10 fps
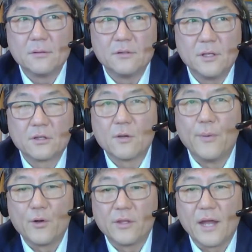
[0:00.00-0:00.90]
The other
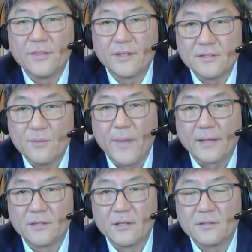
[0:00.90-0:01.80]
component that I think has
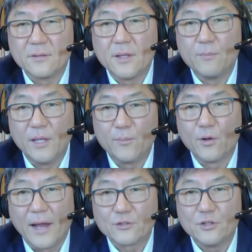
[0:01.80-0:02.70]
impacted that is that
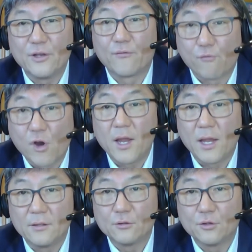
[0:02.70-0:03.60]
people are actually
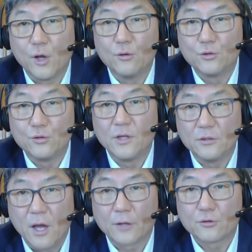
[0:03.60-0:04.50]
afraid to go to
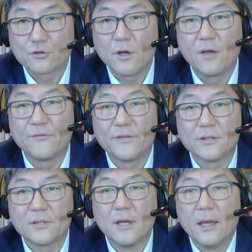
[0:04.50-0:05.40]
their doctor's
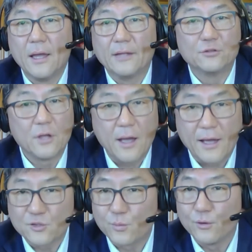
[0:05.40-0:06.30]
office and to the
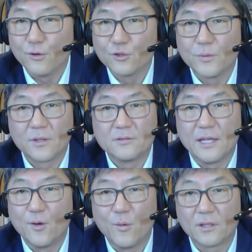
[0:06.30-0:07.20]
hospitals because
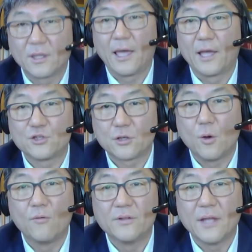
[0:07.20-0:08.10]
they don't want to catch
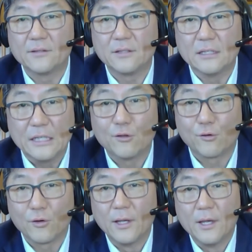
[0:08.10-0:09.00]
COVID-19 either,